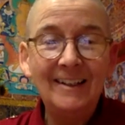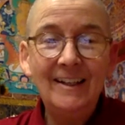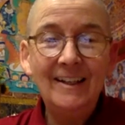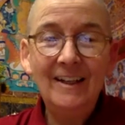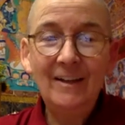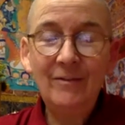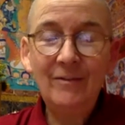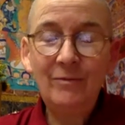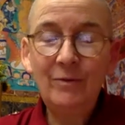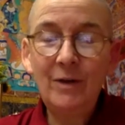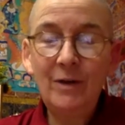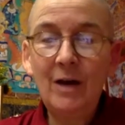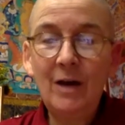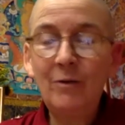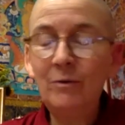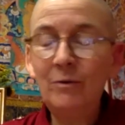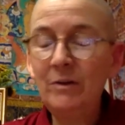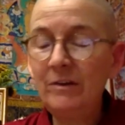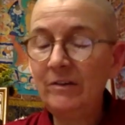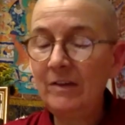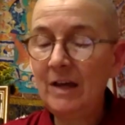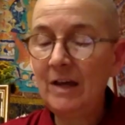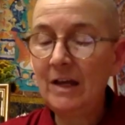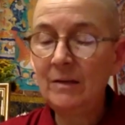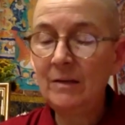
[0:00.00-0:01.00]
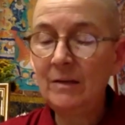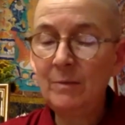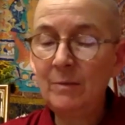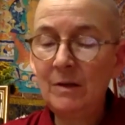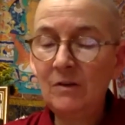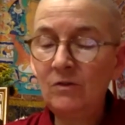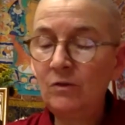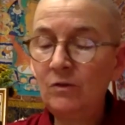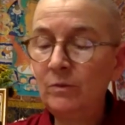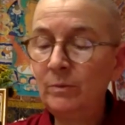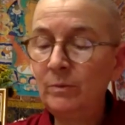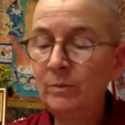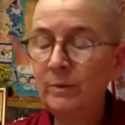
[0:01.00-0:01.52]
If we always had
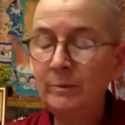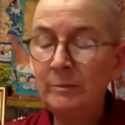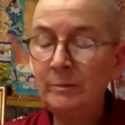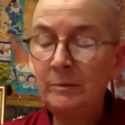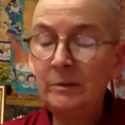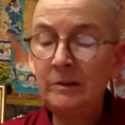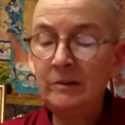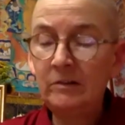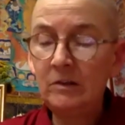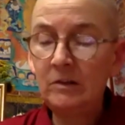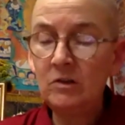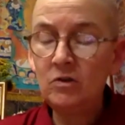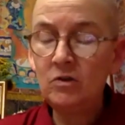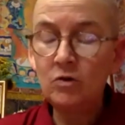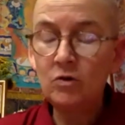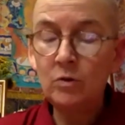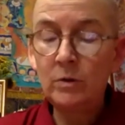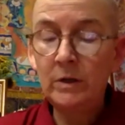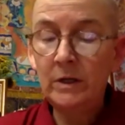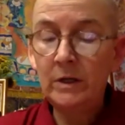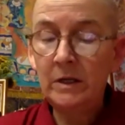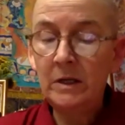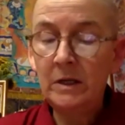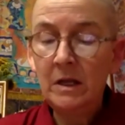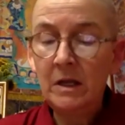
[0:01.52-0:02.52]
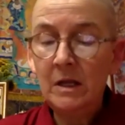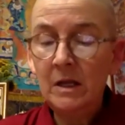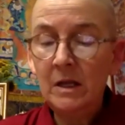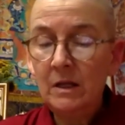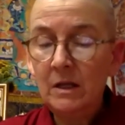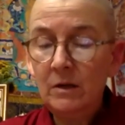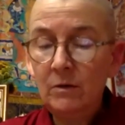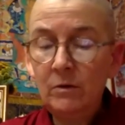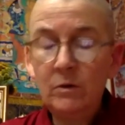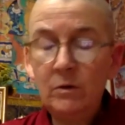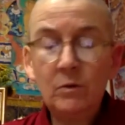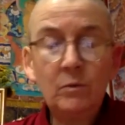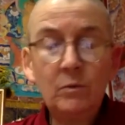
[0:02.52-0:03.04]
immeasurable bliss and joy,
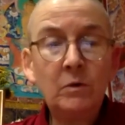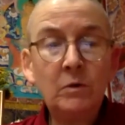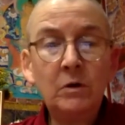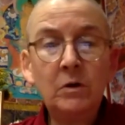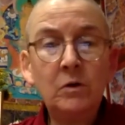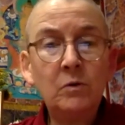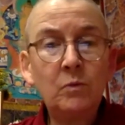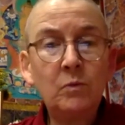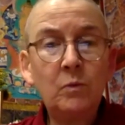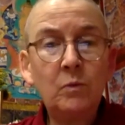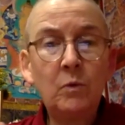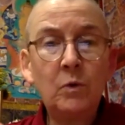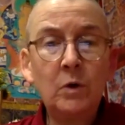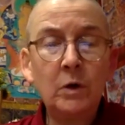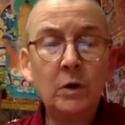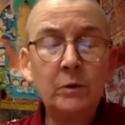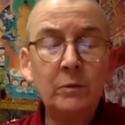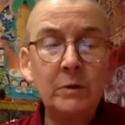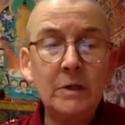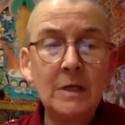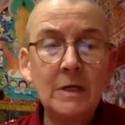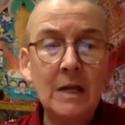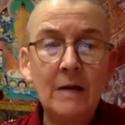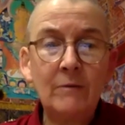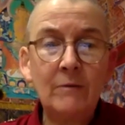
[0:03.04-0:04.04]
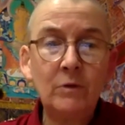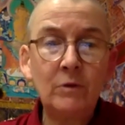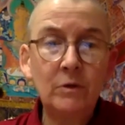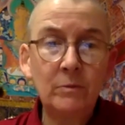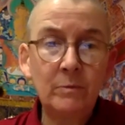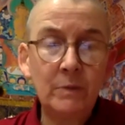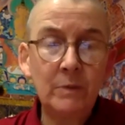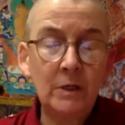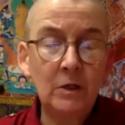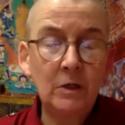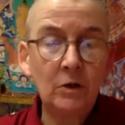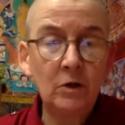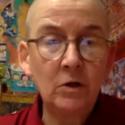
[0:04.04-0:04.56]
the word war would never
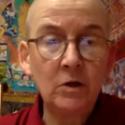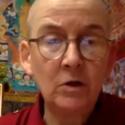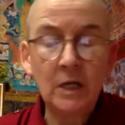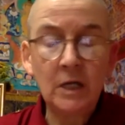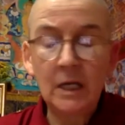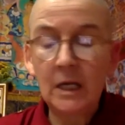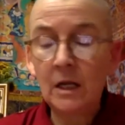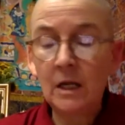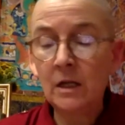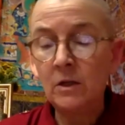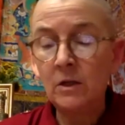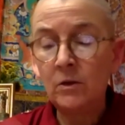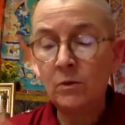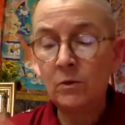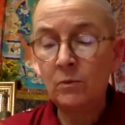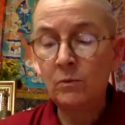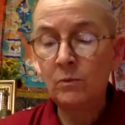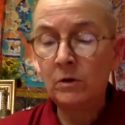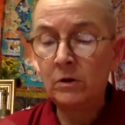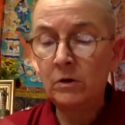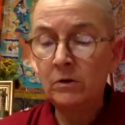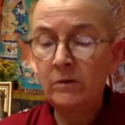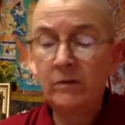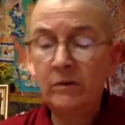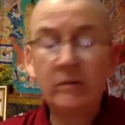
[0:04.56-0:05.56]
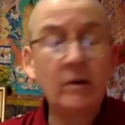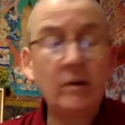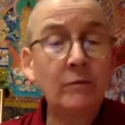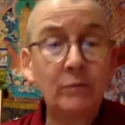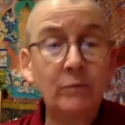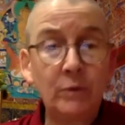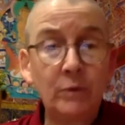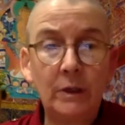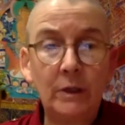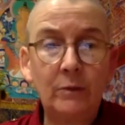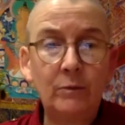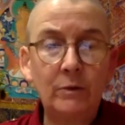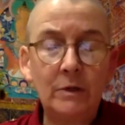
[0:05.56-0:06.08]
be heard again, and the word
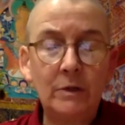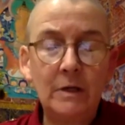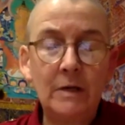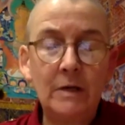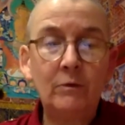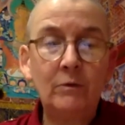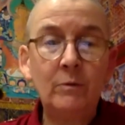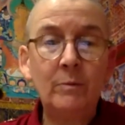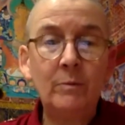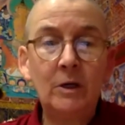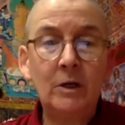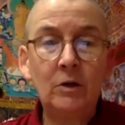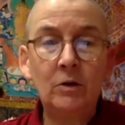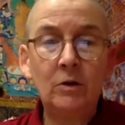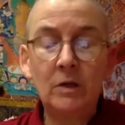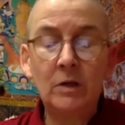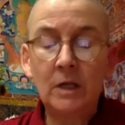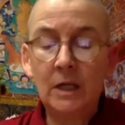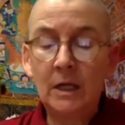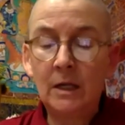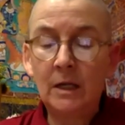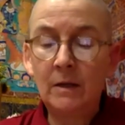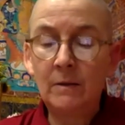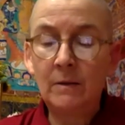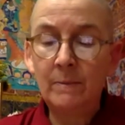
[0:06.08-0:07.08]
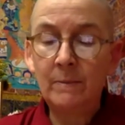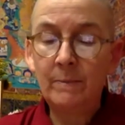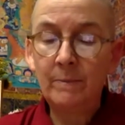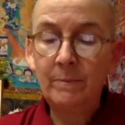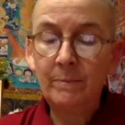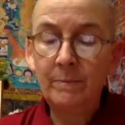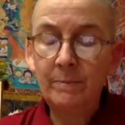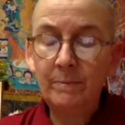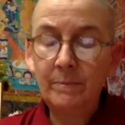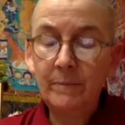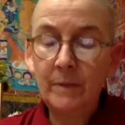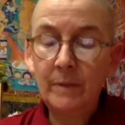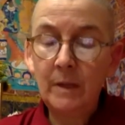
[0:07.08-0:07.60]
suffering would never be heard again.
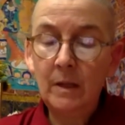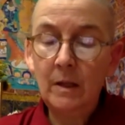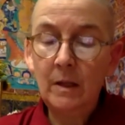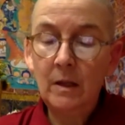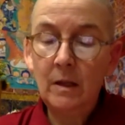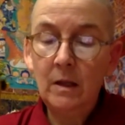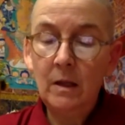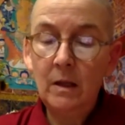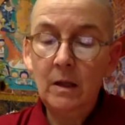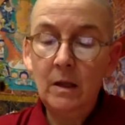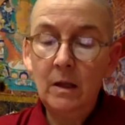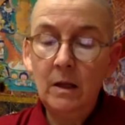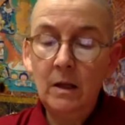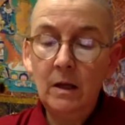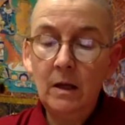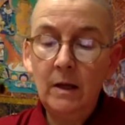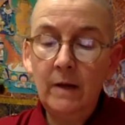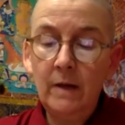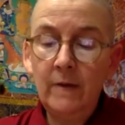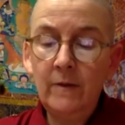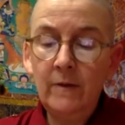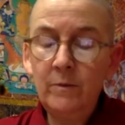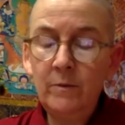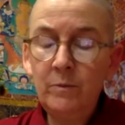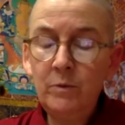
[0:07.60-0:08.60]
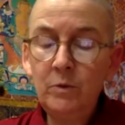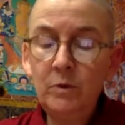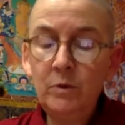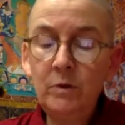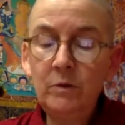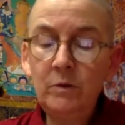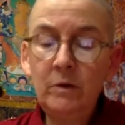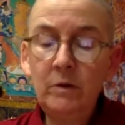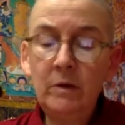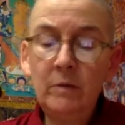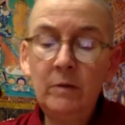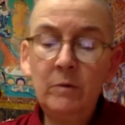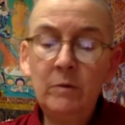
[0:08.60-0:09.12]
And the
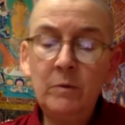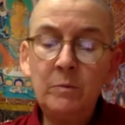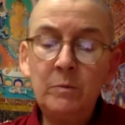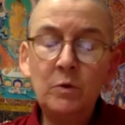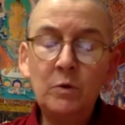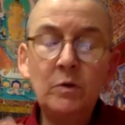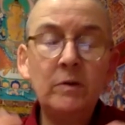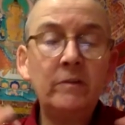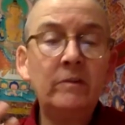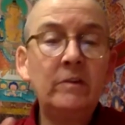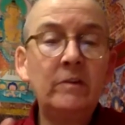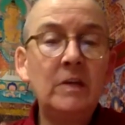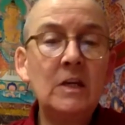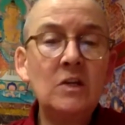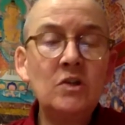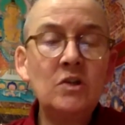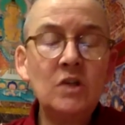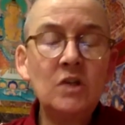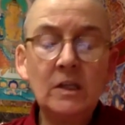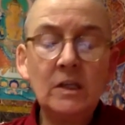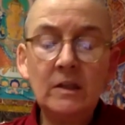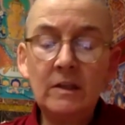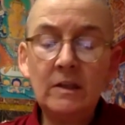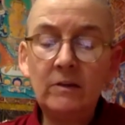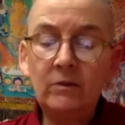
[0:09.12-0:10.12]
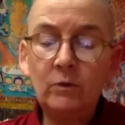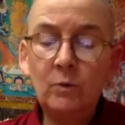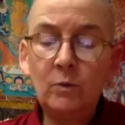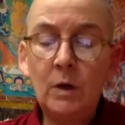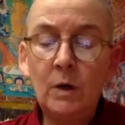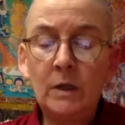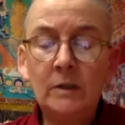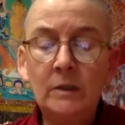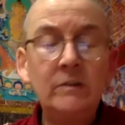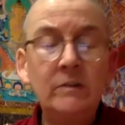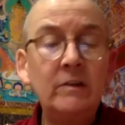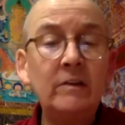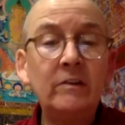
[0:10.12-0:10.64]
Buddha is teaching these
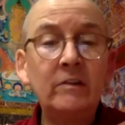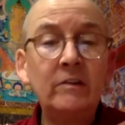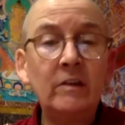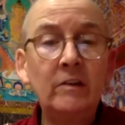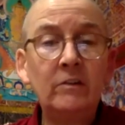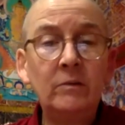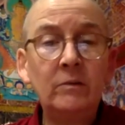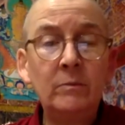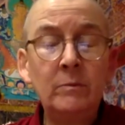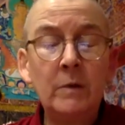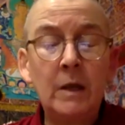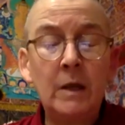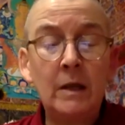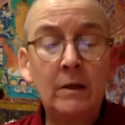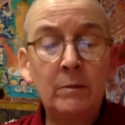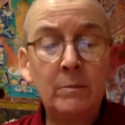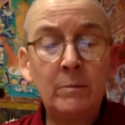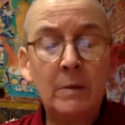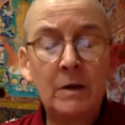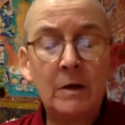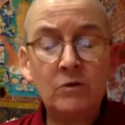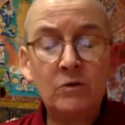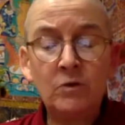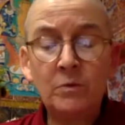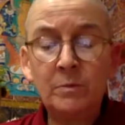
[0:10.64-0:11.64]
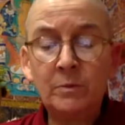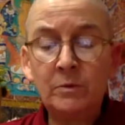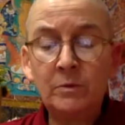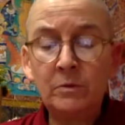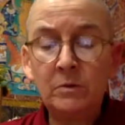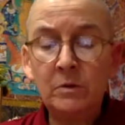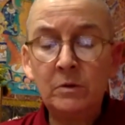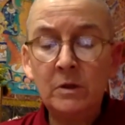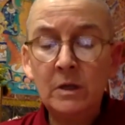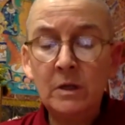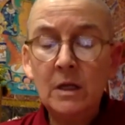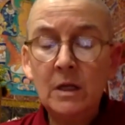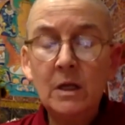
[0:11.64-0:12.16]
qualities as an
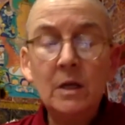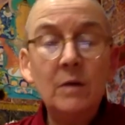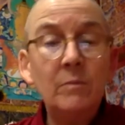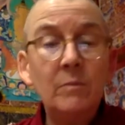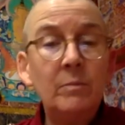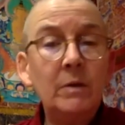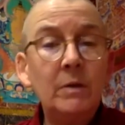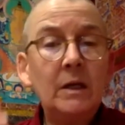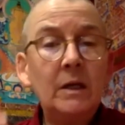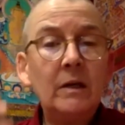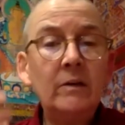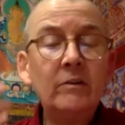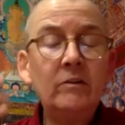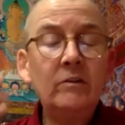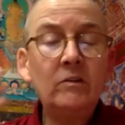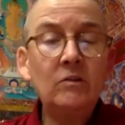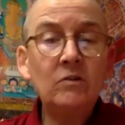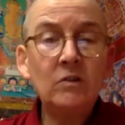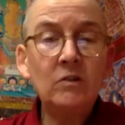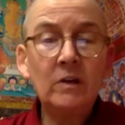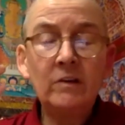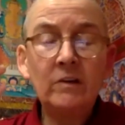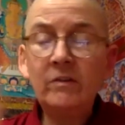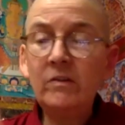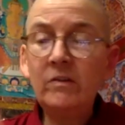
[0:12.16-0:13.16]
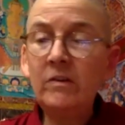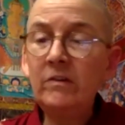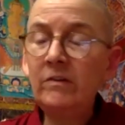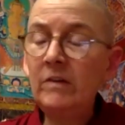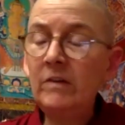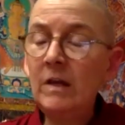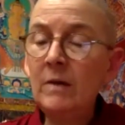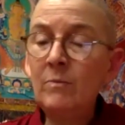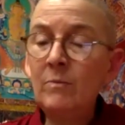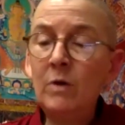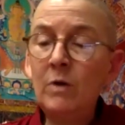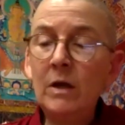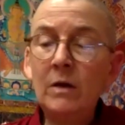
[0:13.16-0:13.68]
immeasurable, because just the
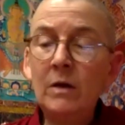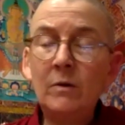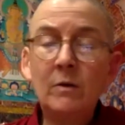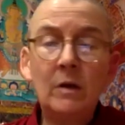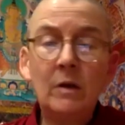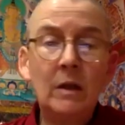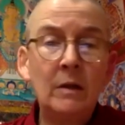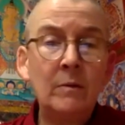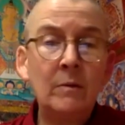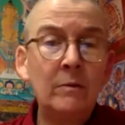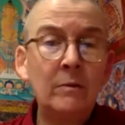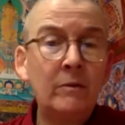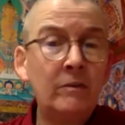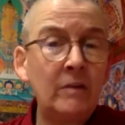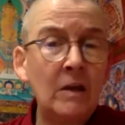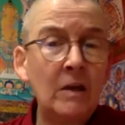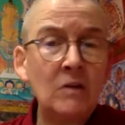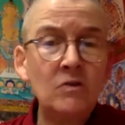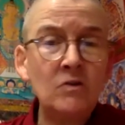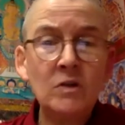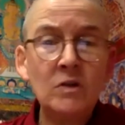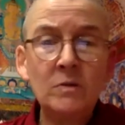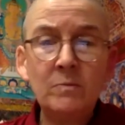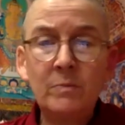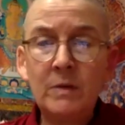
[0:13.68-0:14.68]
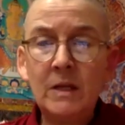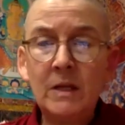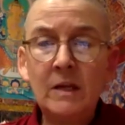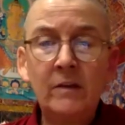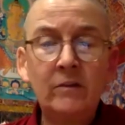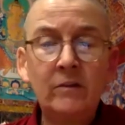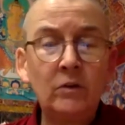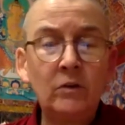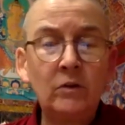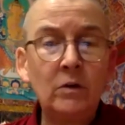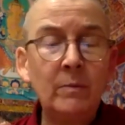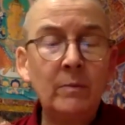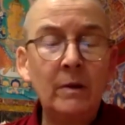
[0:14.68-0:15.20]
same way sentient
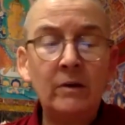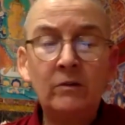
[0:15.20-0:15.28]
beings are